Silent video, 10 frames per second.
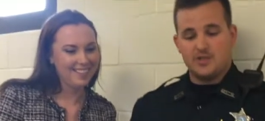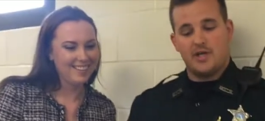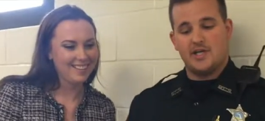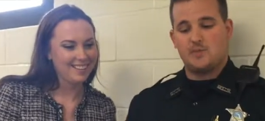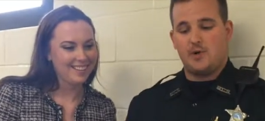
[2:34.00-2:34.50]
Speaker 1: and
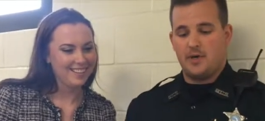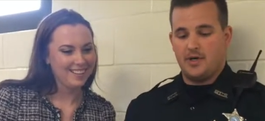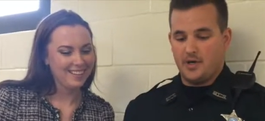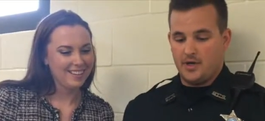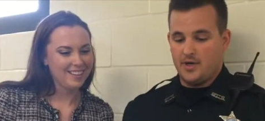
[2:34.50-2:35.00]
transported
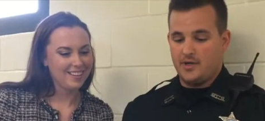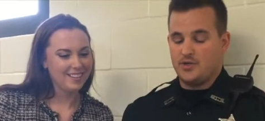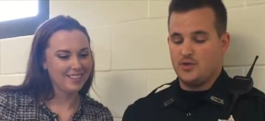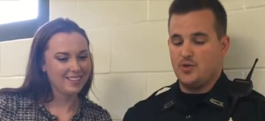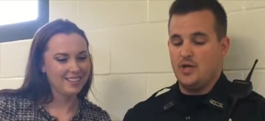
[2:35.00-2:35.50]
her
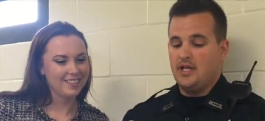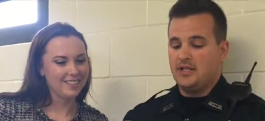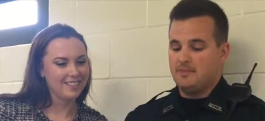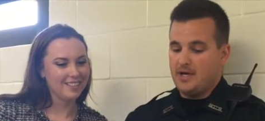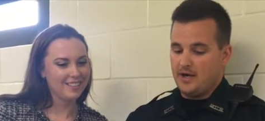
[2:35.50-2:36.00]
to
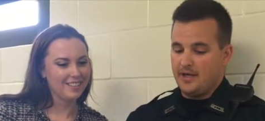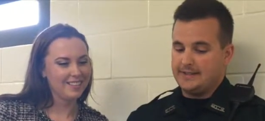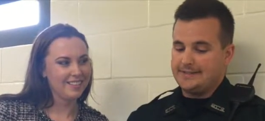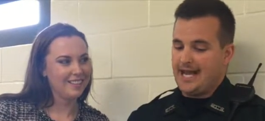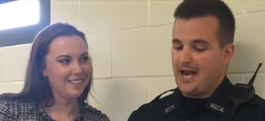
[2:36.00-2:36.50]
the
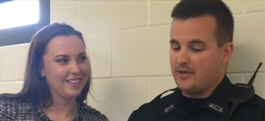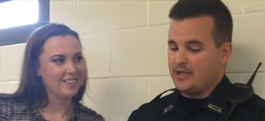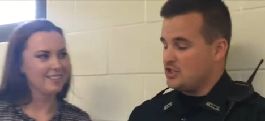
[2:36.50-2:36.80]
Marion County